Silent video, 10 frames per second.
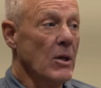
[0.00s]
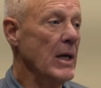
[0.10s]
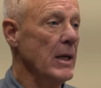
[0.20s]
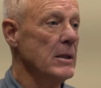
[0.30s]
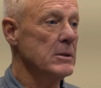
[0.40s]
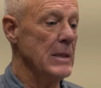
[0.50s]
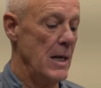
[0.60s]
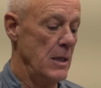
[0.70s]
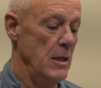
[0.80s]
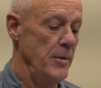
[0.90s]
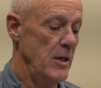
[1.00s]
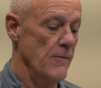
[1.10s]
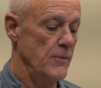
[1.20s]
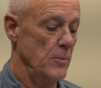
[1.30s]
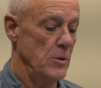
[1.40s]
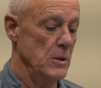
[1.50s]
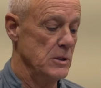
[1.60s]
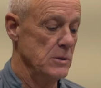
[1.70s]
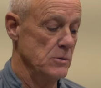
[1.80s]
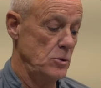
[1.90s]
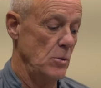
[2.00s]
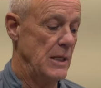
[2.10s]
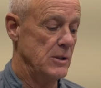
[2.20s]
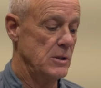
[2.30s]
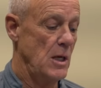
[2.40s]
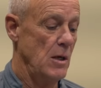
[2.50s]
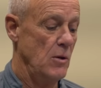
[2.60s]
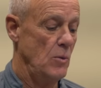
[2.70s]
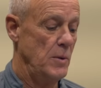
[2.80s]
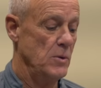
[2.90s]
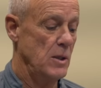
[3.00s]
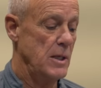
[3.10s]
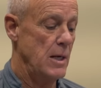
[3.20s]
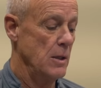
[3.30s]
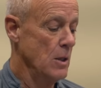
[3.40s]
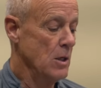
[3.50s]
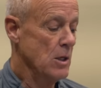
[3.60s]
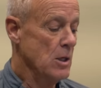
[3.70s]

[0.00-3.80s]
Okay, it's not gonna be comfortable. And so that's kind of the way we look at it.